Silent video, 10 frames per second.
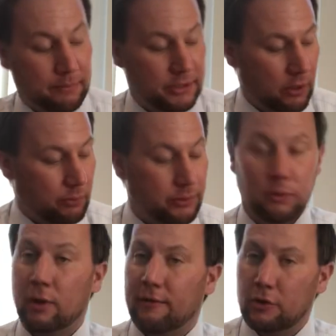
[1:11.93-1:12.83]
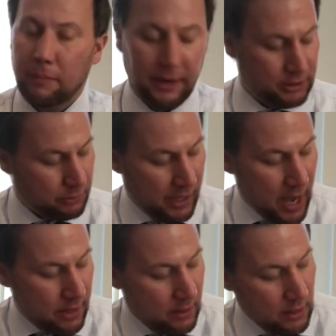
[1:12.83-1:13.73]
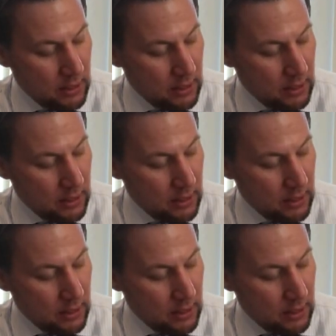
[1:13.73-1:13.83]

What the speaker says: So whatever new patients we had.